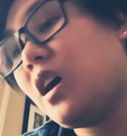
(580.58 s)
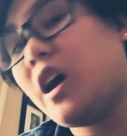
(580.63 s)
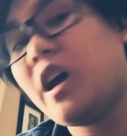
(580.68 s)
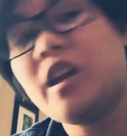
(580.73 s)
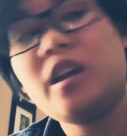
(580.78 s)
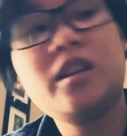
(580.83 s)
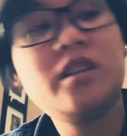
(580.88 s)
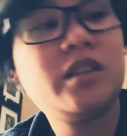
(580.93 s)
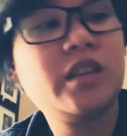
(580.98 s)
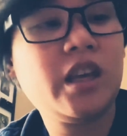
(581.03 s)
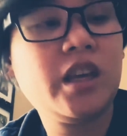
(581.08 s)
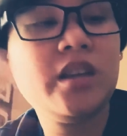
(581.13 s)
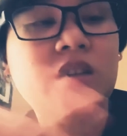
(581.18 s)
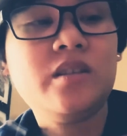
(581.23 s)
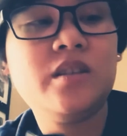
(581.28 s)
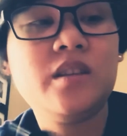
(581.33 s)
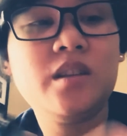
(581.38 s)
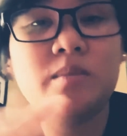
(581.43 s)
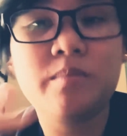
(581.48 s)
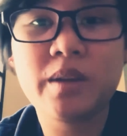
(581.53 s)
I could
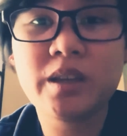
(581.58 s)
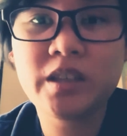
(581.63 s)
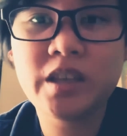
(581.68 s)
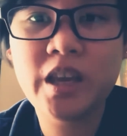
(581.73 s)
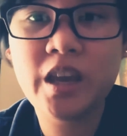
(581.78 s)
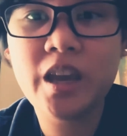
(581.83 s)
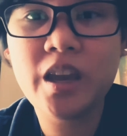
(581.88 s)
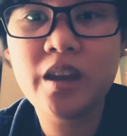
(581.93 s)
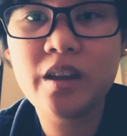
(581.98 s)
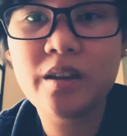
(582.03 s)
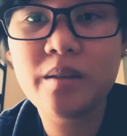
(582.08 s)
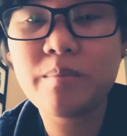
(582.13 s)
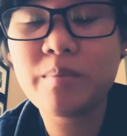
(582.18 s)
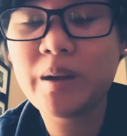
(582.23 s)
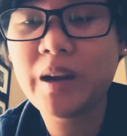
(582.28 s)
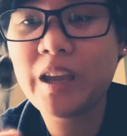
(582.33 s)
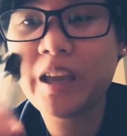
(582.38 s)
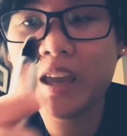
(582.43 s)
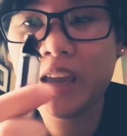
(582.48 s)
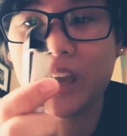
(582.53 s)
taste it in my tank,
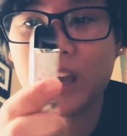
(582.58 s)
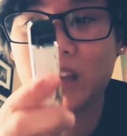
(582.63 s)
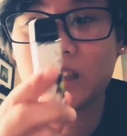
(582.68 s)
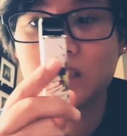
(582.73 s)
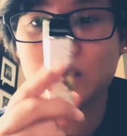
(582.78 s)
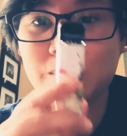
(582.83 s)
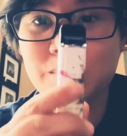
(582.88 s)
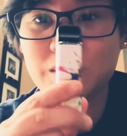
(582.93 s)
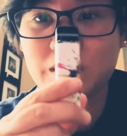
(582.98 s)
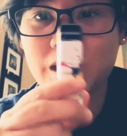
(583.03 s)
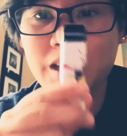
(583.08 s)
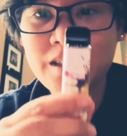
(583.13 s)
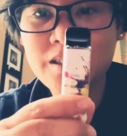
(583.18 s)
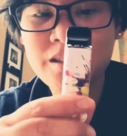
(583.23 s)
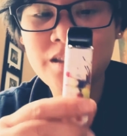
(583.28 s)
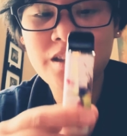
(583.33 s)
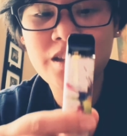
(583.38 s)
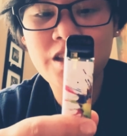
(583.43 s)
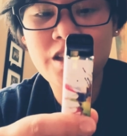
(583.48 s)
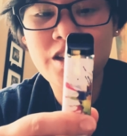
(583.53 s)
but I can't seem to taste it in